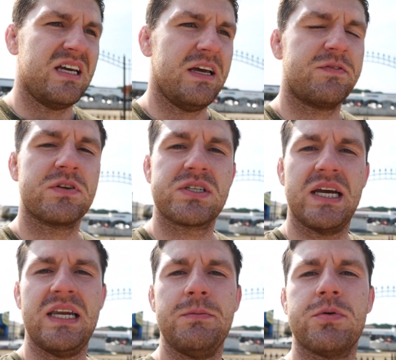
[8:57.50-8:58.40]
If there's
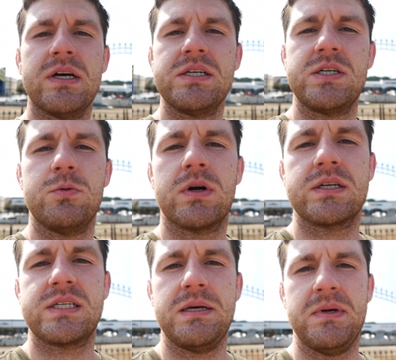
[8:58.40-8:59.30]
any place you want
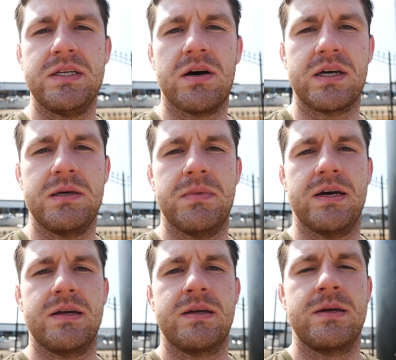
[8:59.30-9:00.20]
to see me document,
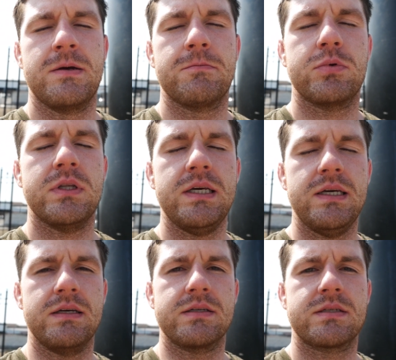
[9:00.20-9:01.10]

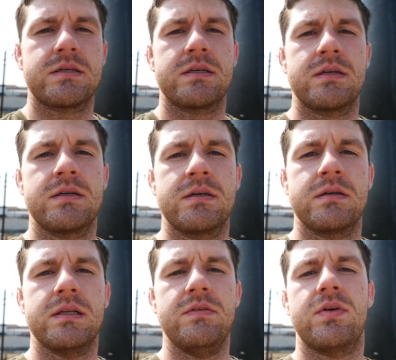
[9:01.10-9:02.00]
please
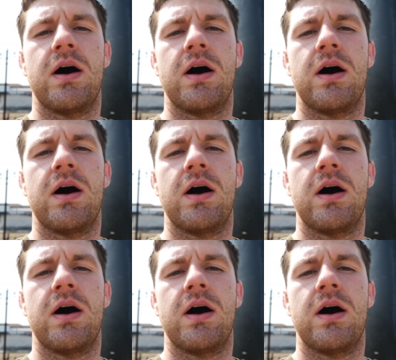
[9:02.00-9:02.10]
leave a